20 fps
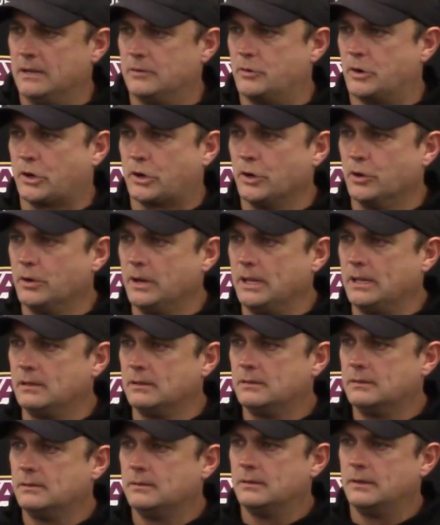in
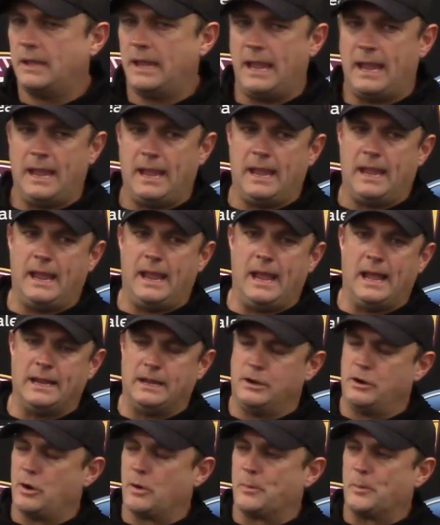recruiting
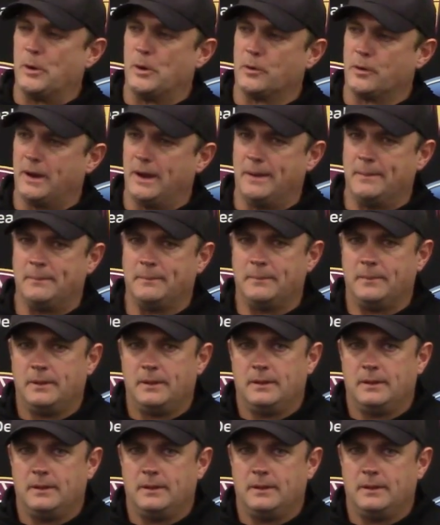and in our program,